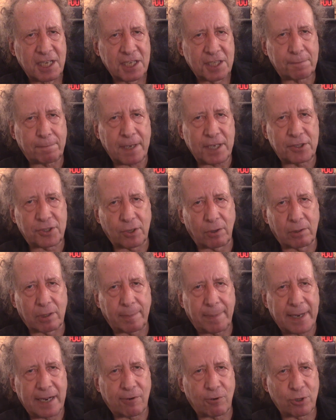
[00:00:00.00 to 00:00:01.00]
Space solar
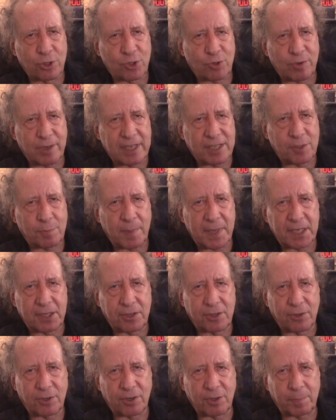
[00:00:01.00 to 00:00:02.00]
power is transmitted
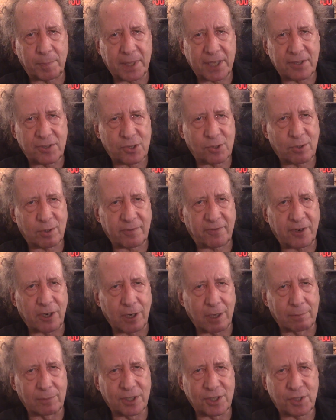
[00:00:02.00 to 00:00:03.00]
to Earth by the sort of
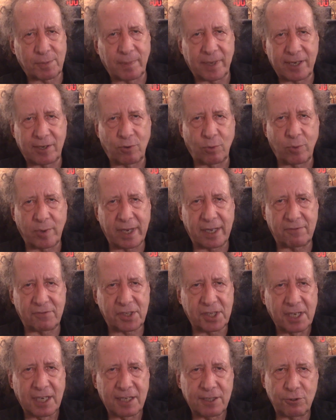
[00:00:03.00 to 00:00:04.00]
harmless
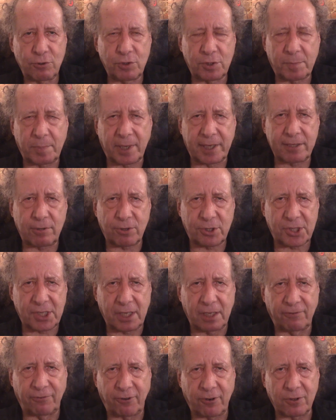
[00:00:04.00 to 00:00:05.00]
microwaves used by your
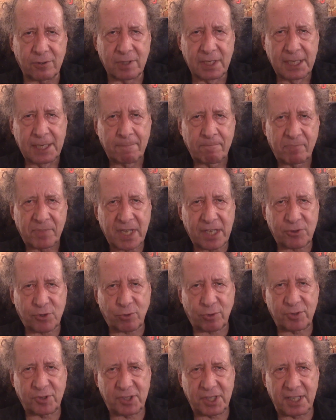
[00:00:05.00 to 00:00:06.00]
cell phone. It's
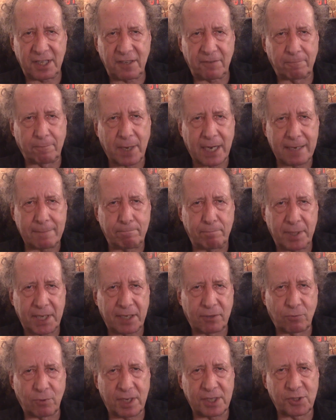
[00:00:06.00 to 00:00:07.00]
received by
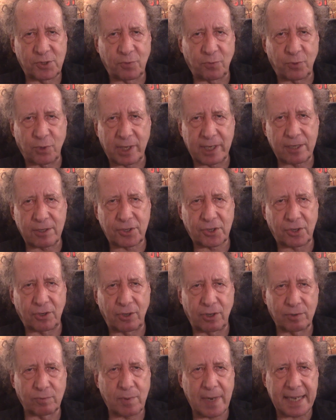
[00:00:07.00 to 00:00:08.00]
big grids of wires
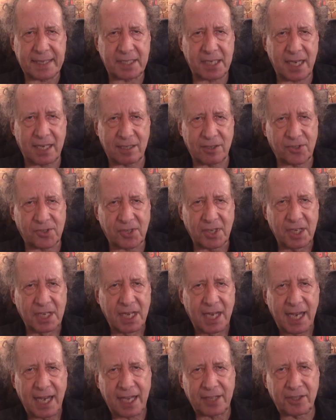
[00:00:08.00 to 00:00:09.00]
called rectennas.
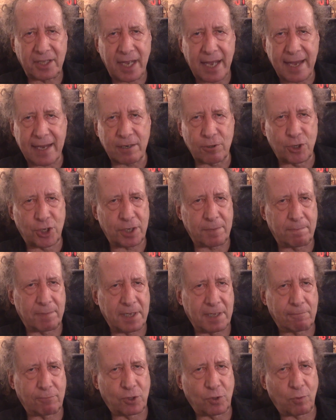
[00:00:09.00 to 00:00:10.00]
And the energy
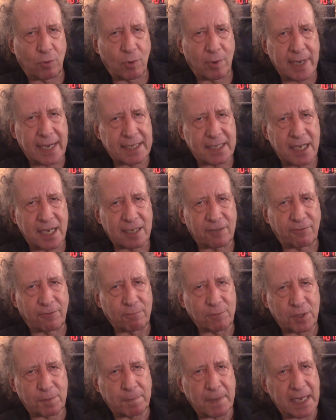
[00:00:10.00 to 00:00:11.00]
beamed to a rectenna
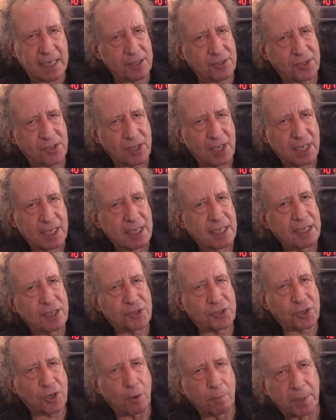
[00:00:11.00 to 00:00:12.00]
from space
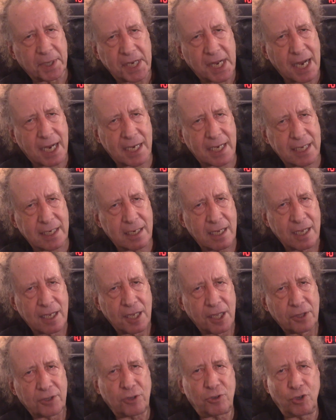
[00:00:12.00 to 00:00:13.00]
is so benign
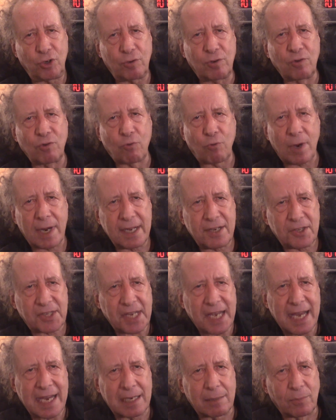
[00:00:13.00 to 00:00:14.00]
that you can graze
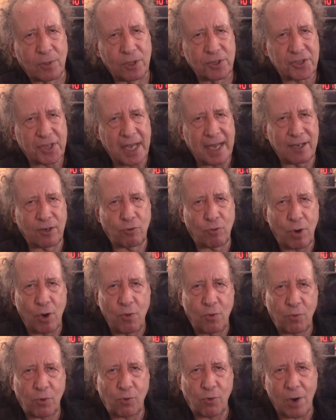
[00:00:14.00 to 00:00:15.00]
animals and grow
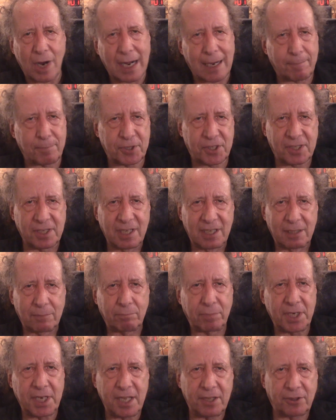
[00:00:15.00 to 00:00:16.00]
crops
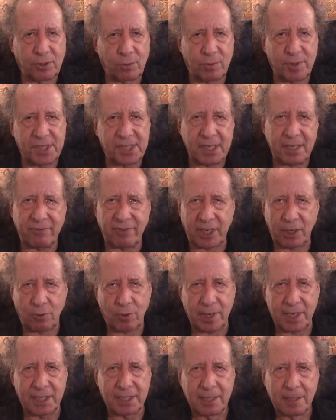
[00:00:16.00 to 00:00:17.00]
beneath the receiving
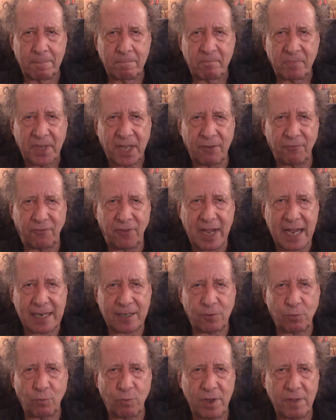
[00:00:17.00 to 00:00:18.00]
grid. In
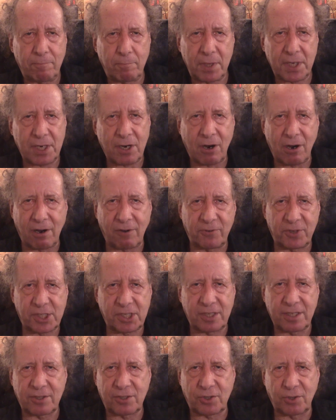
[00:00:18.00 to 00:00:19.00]
fact, we've been
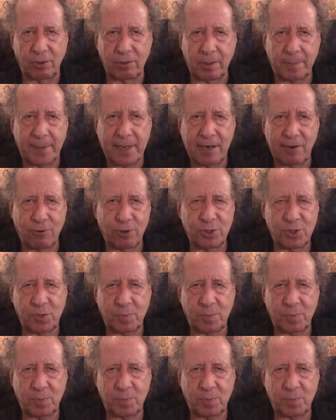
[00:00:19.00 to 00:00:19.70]
harvesting solar power in